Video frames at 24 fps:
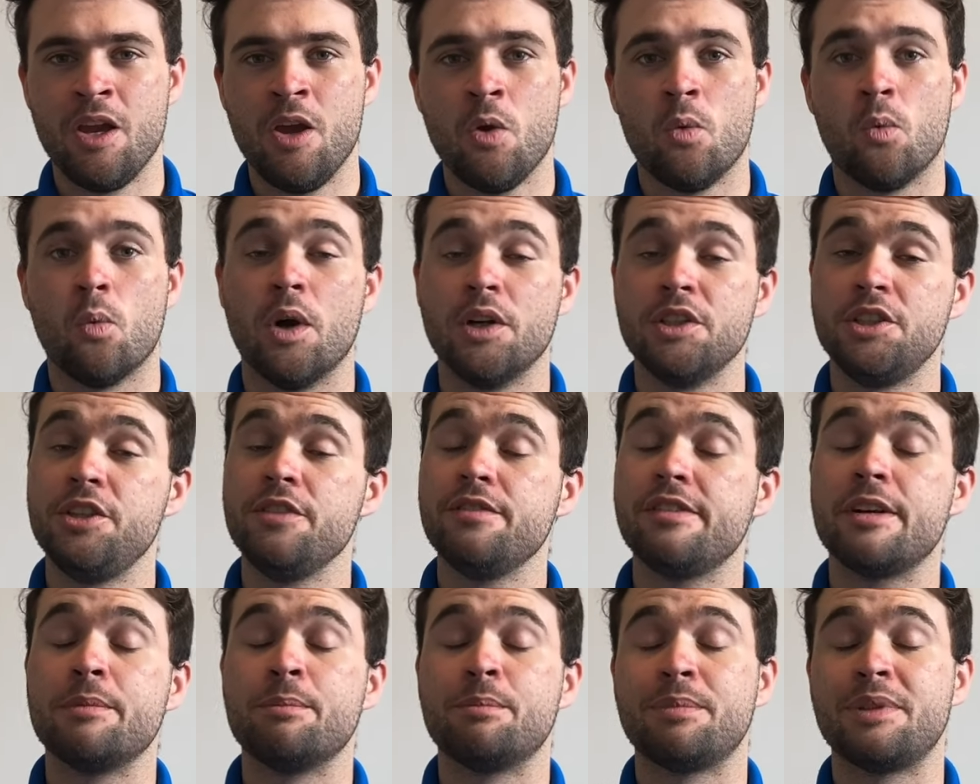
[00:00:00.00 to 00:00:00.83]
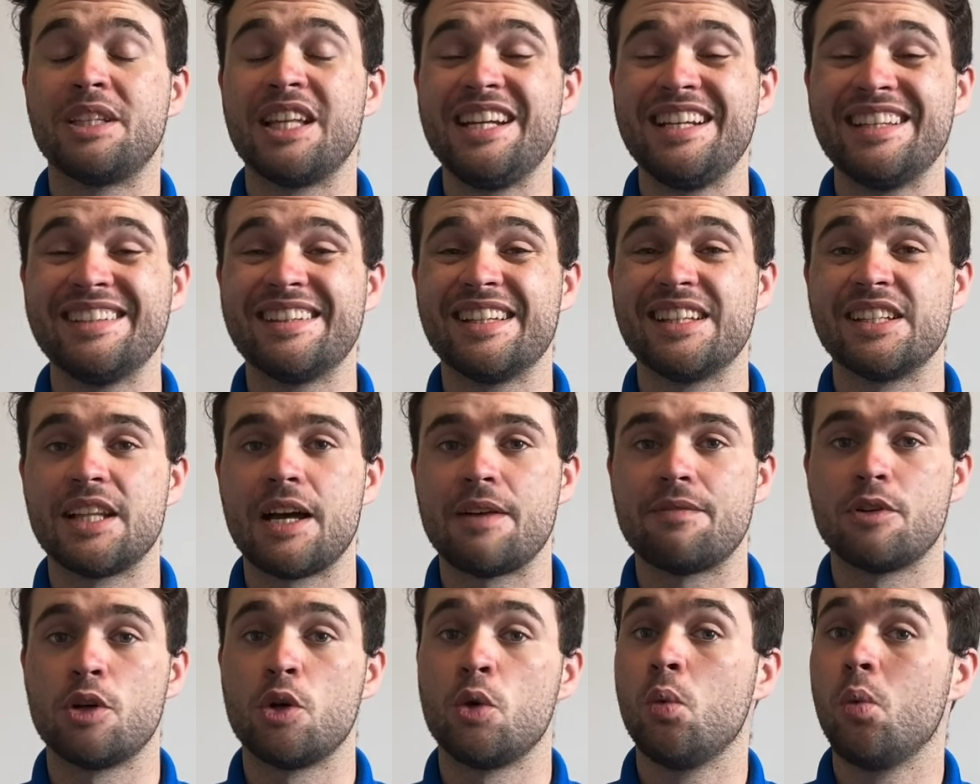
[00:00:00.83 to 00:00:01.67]
Once you've completed the
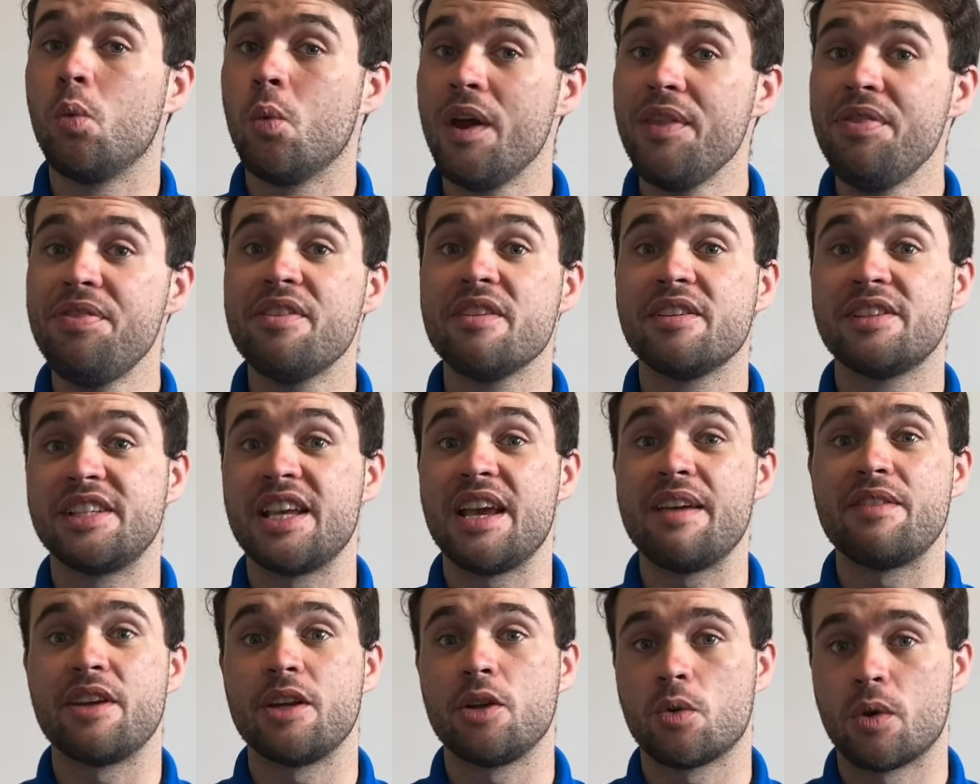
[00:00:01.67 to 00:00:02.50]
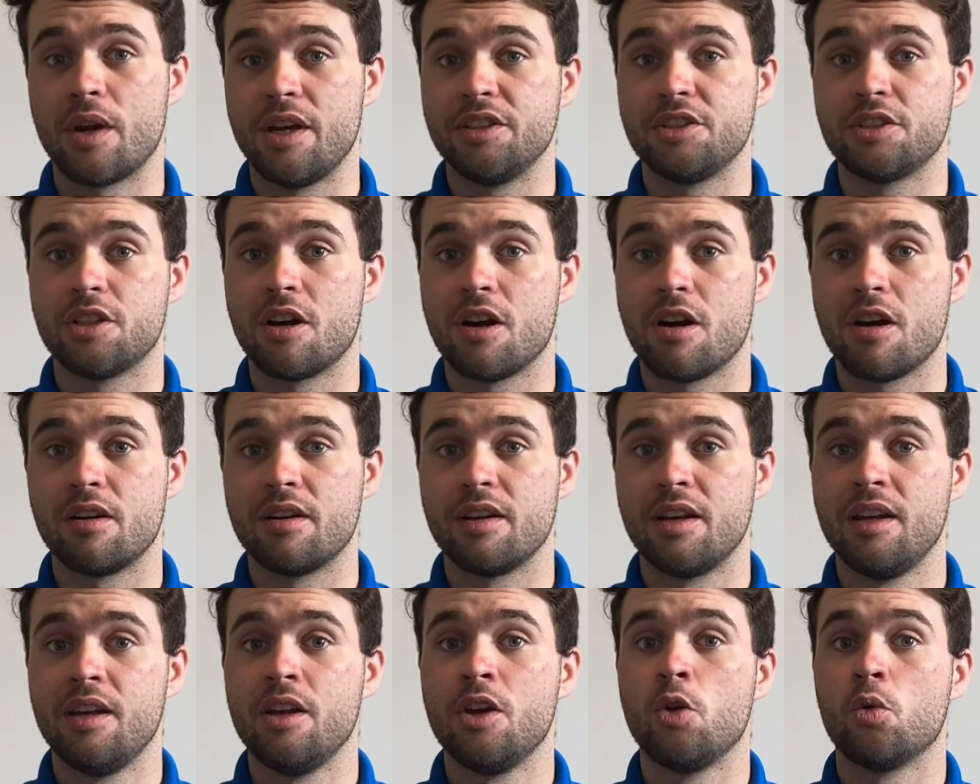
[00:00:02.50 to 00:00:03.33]
level with the Saving Grace card,
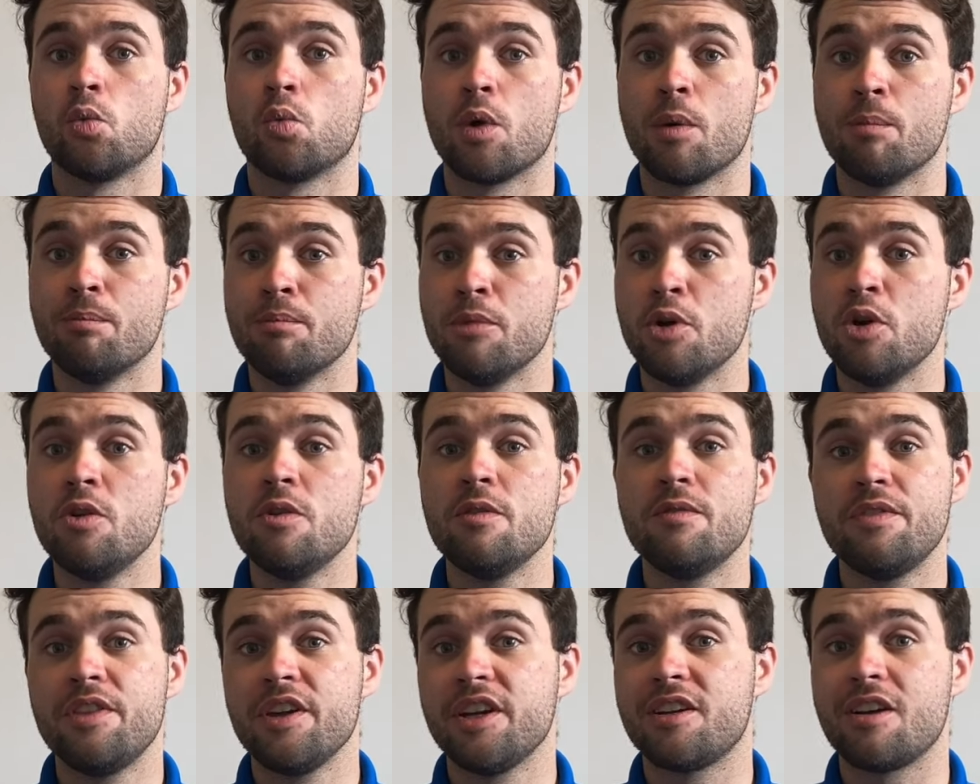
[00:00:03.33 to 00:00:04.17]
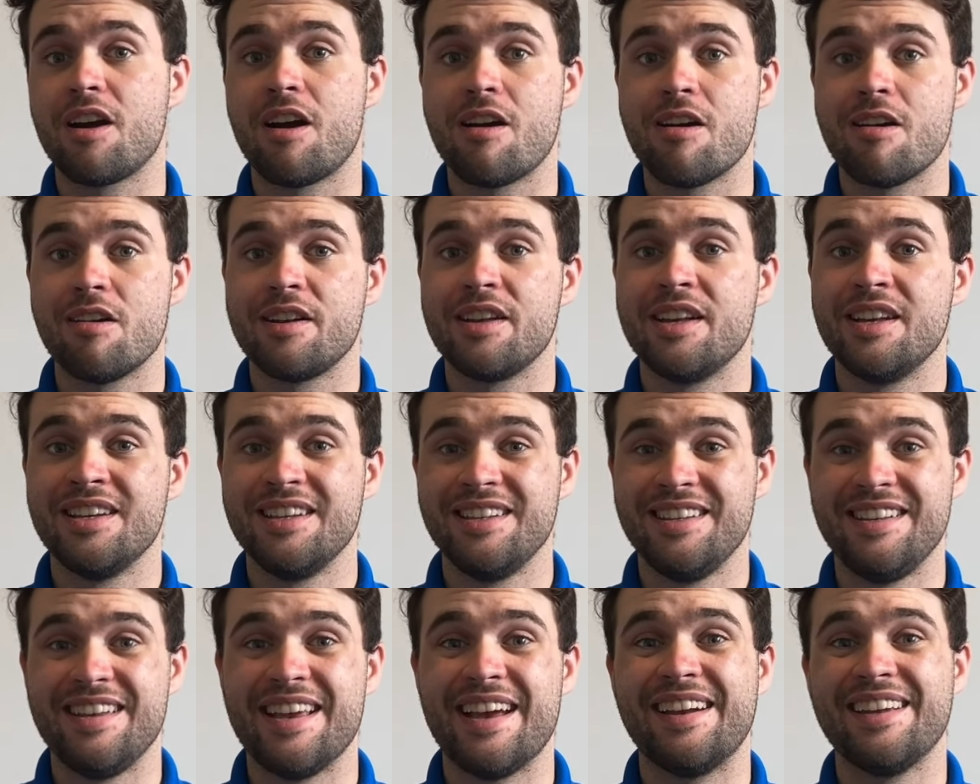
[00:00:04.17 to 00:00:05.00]
remove the card
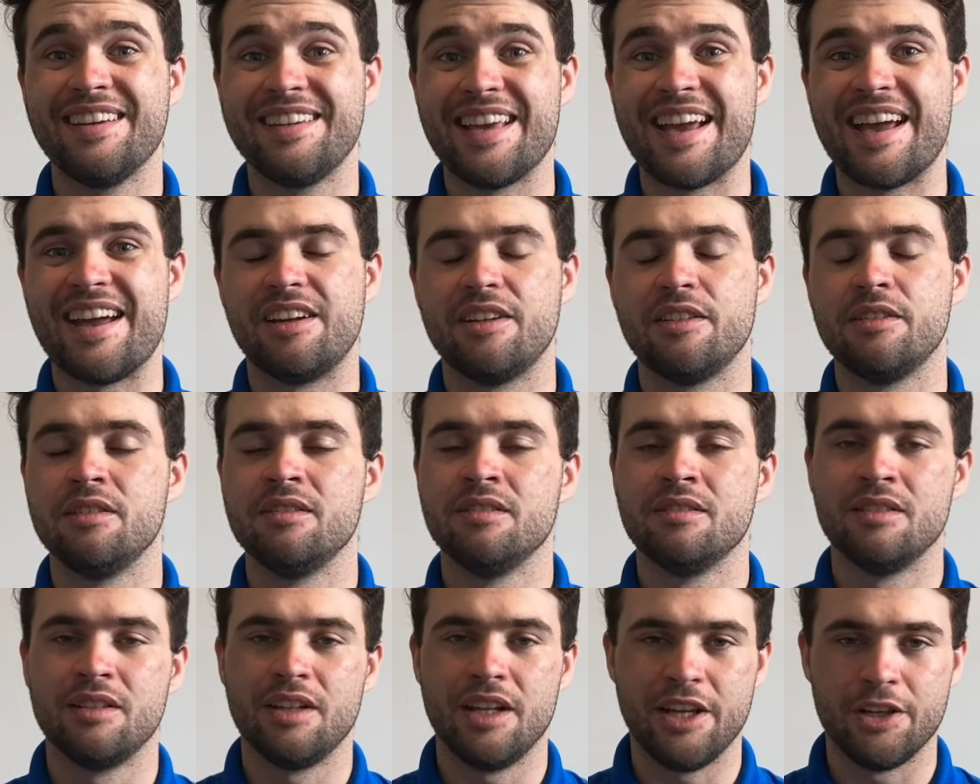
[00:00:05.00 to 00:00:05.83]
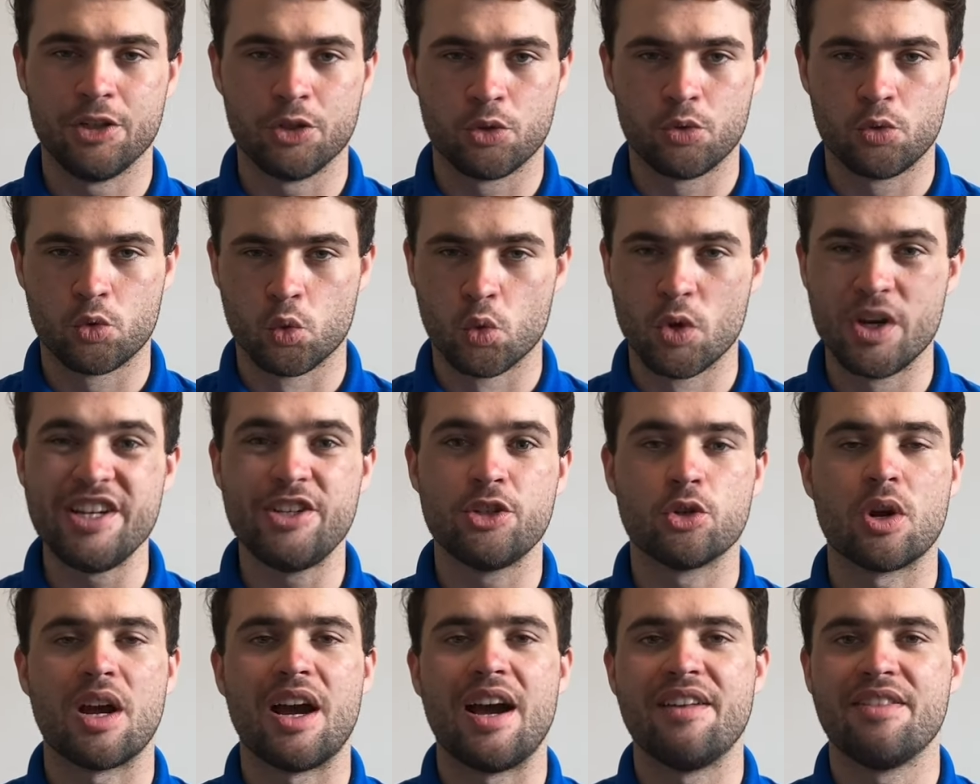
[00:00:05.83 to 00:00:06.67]
yet again and
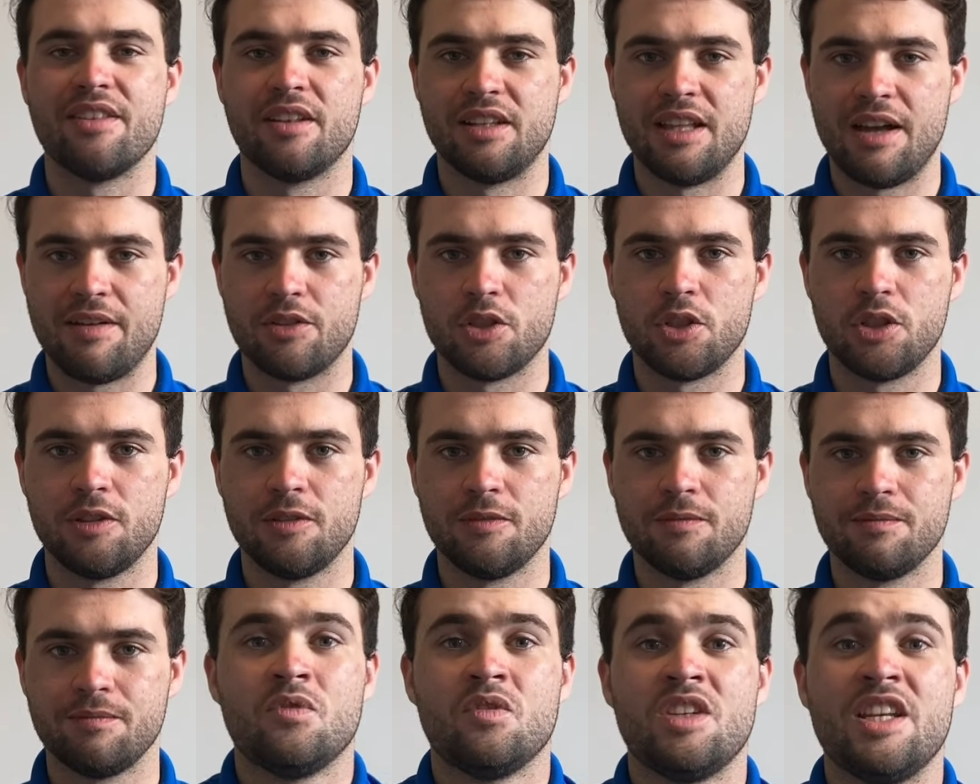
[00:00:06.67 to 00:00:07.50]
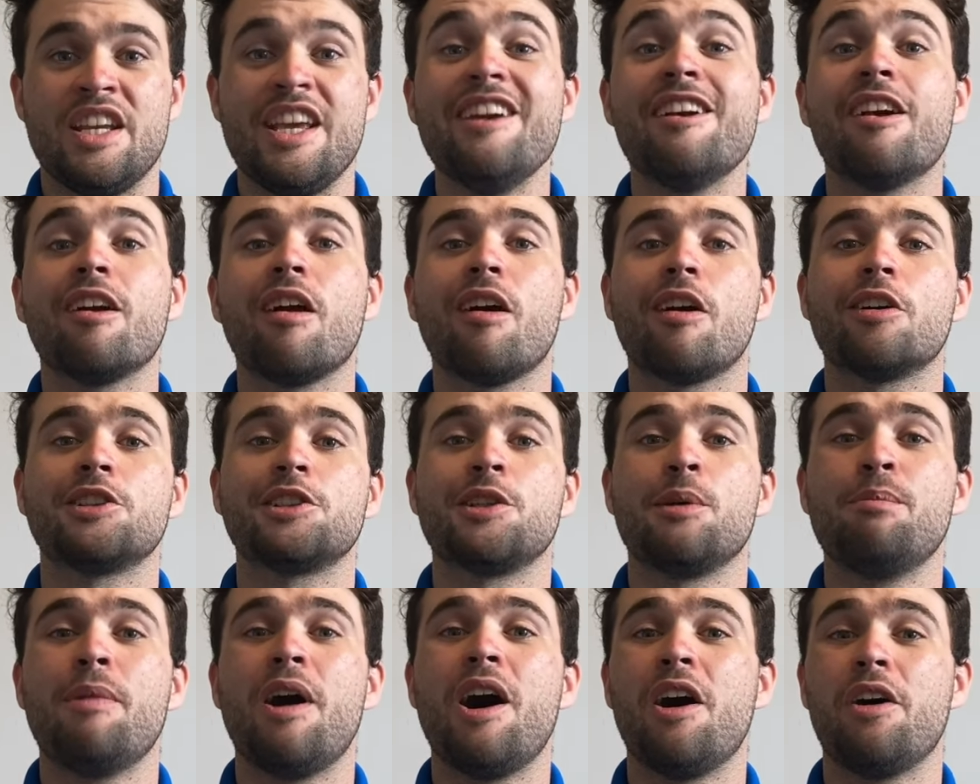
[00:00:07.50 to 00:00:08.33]
retry the level. Here are
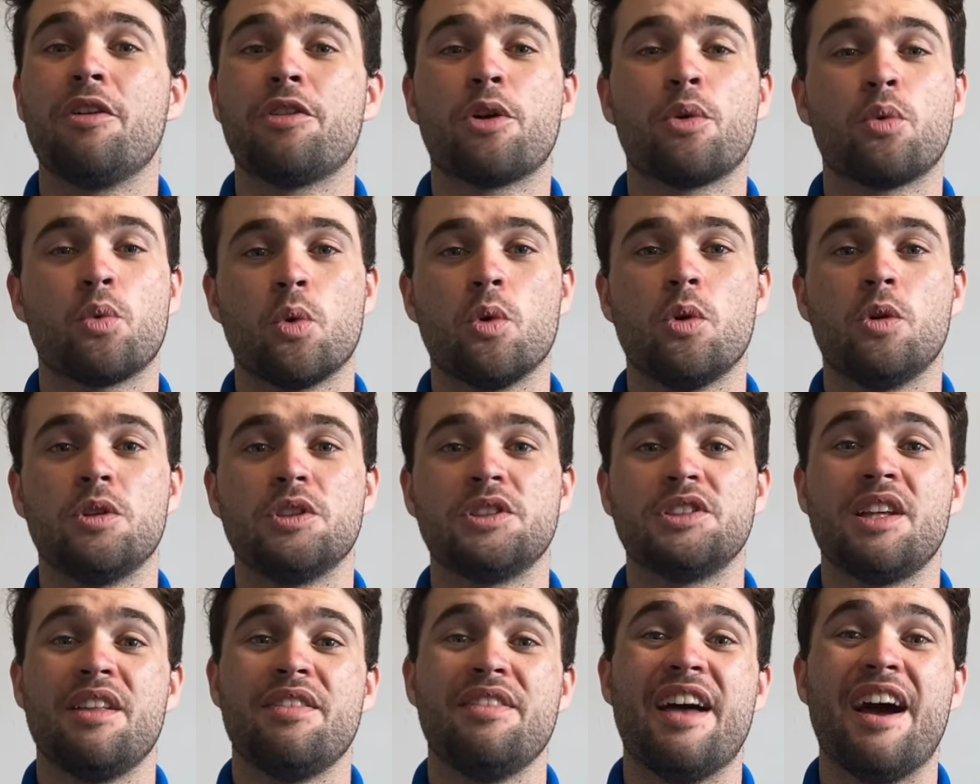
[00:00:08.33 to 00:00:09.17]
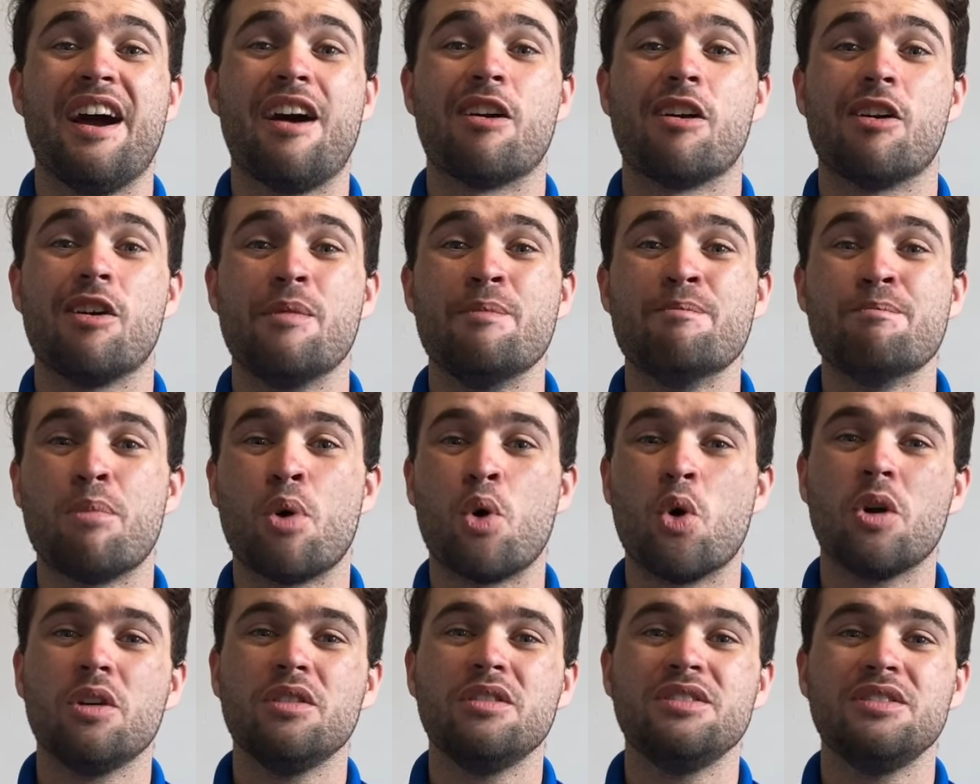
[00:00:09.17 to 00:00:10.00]
some other rules that are
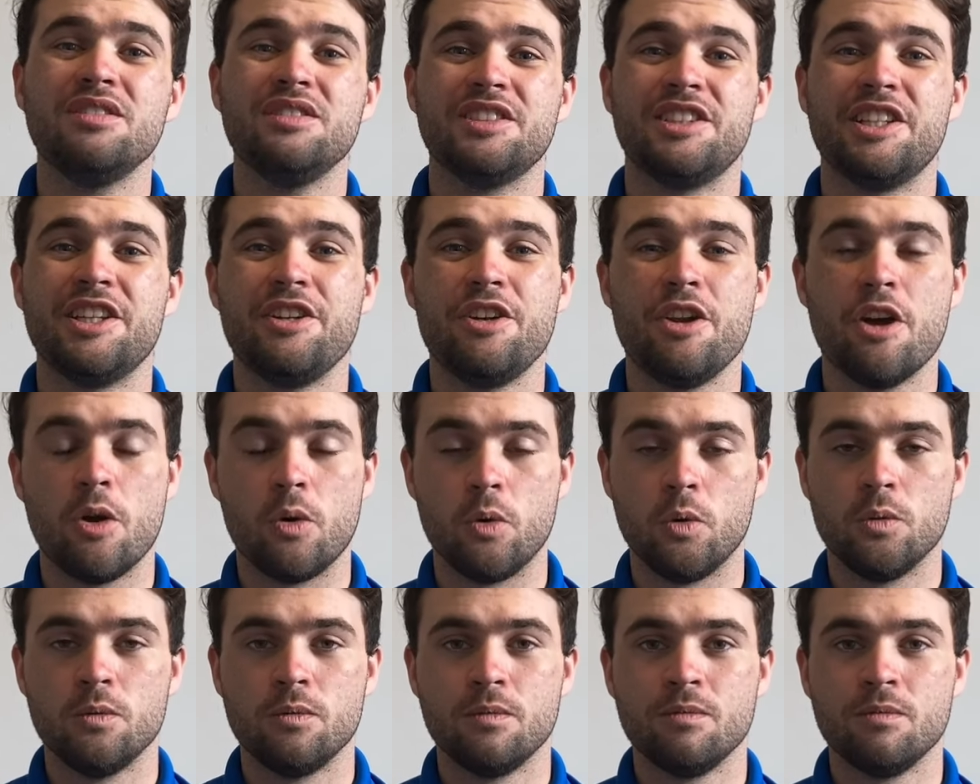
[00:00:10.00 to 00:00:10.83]
important to note.